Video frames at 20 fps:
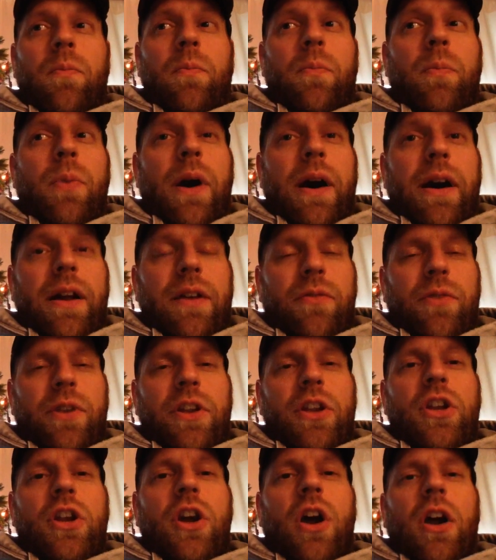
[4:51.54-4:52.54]
But
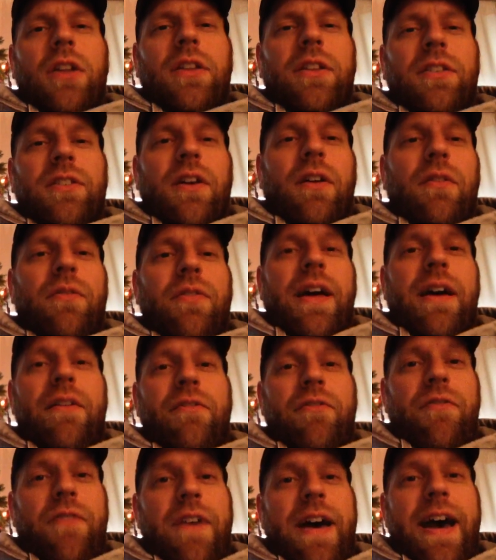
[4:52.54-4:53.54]
regardless of that
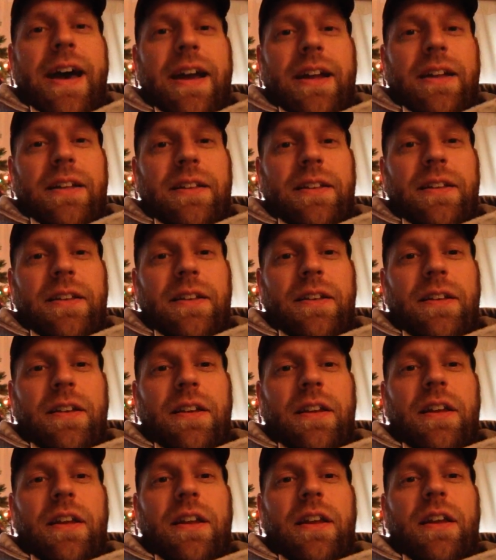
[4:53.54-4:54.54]
fact,
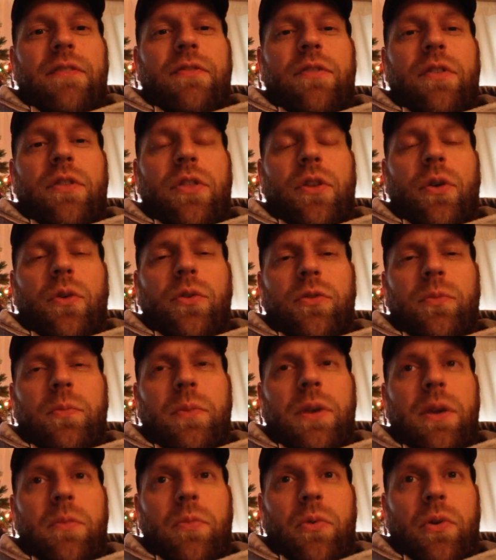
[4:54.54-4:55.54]
if those
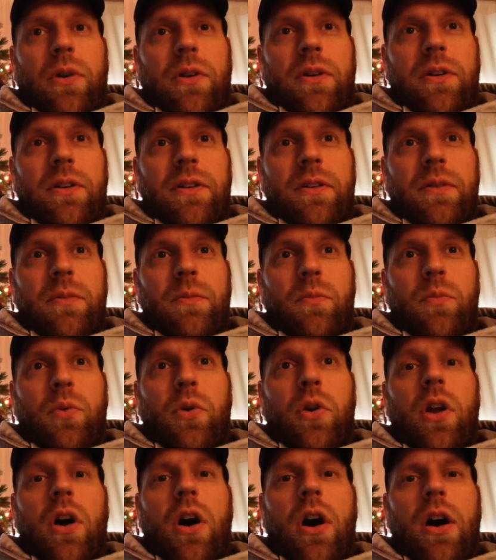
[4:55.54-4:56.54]
people
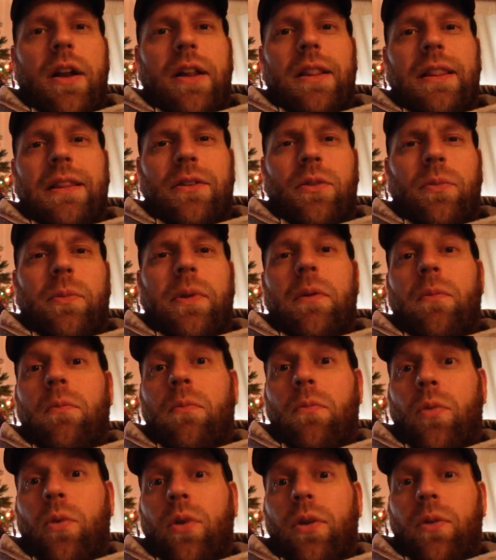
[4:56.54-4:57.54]
put on a little bit
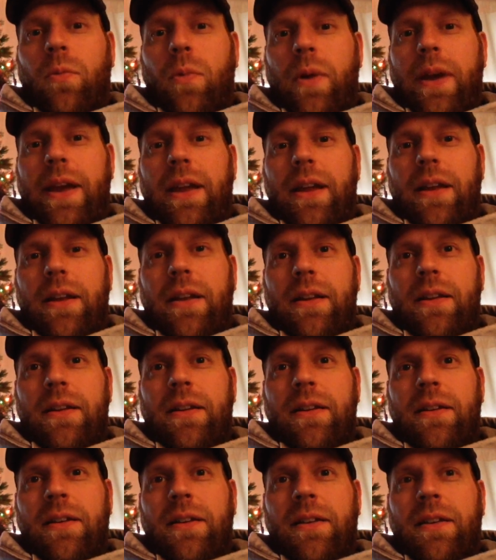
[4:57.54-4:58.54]
more weight
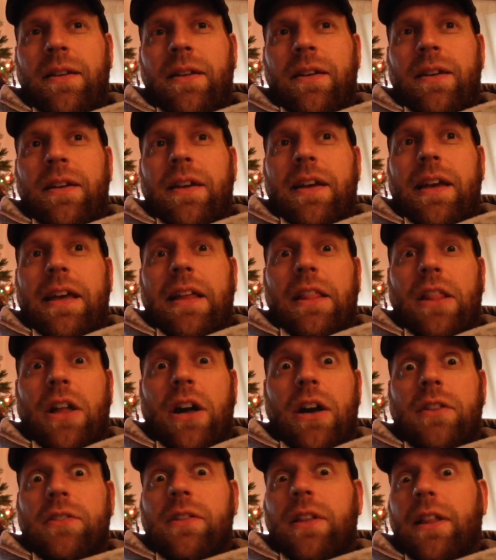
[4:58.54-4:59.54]
and
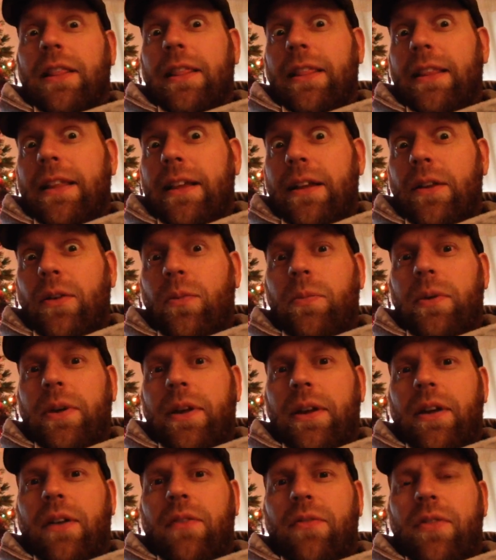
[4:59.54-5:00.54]
lost a little
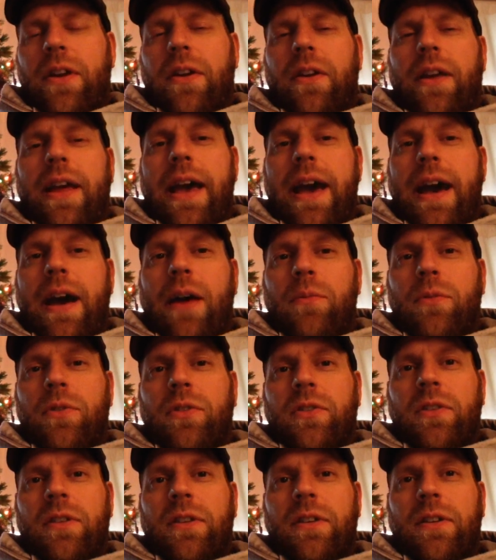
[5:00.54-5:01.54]
bit of their
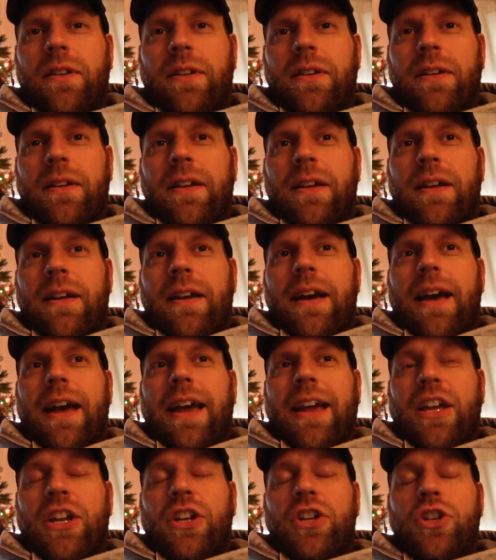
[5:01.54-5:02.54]
abs, I
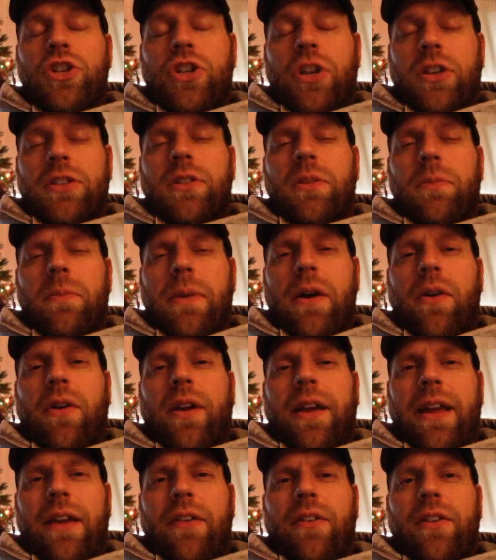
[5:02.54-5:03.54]
can just about
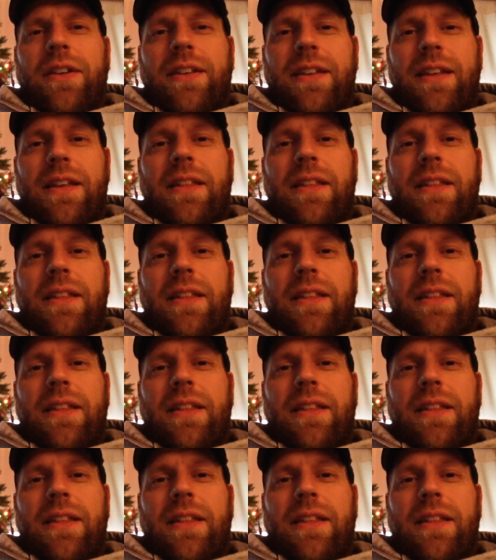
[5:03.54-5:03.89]
guarantee